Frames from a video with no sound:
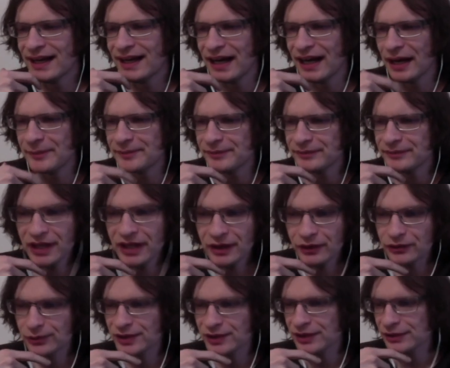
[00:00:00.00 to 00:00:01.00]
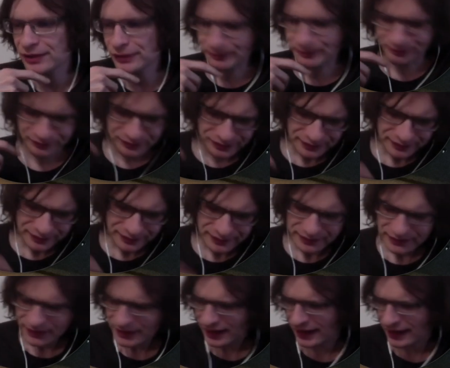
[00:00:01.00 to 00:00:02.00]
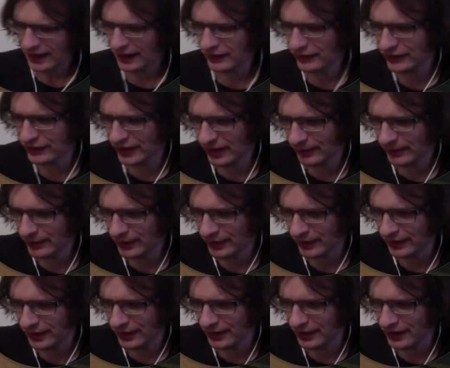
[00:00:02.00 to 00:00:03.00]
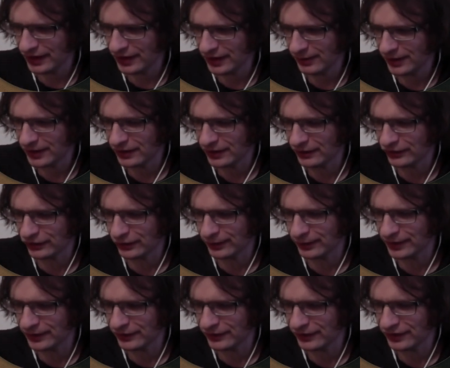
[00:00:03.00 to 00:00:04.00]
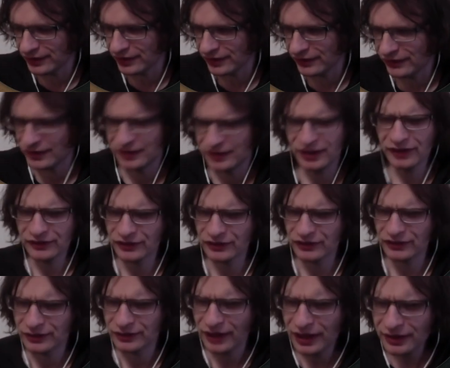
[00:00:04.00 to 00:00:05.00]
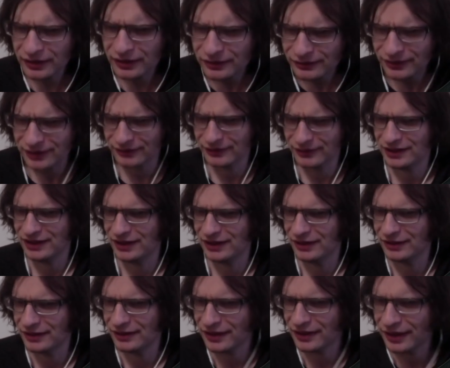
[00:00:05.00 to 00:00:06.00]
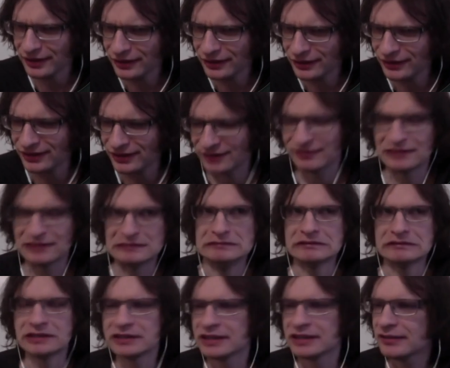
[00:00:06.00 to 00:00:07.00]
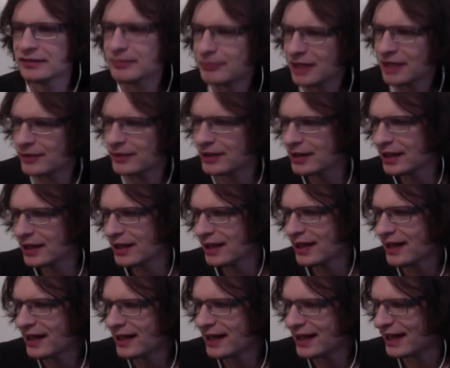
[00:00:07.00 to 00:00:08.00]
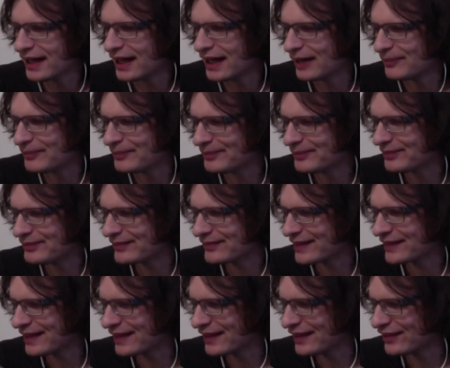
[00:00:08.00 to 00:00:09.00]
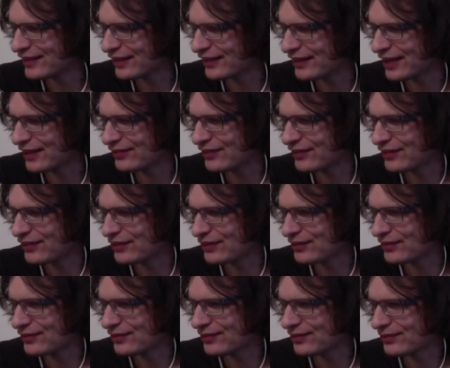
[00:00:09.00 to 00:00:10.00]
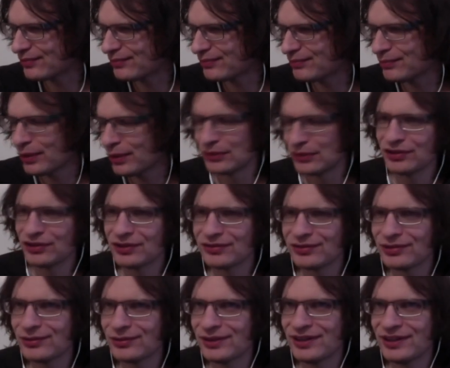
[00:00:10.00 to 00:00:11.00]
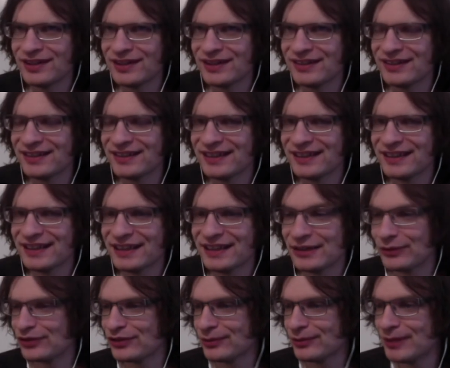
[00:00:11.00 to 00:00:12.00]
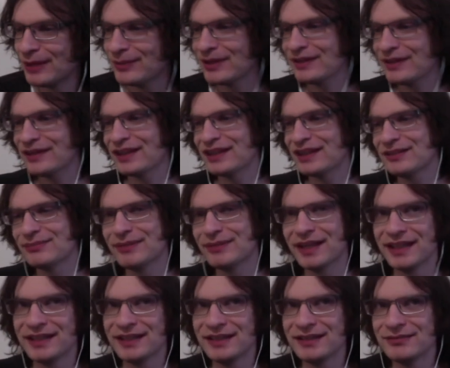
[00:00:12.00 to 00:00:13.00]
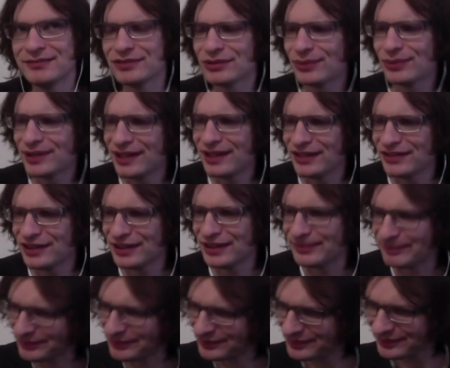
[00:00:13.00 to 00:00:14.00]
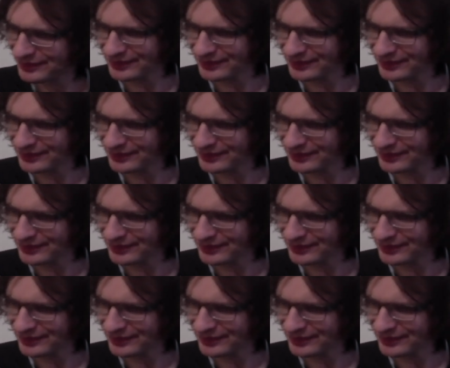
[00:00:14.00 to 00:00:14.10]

It was really cool. And anybody who saw me using it said, "Oh, this is great. What can I use it?" I'm like, "Oh, okay, maybe." And so after sort of polishing it for a while, I launched it publicly in May 2018.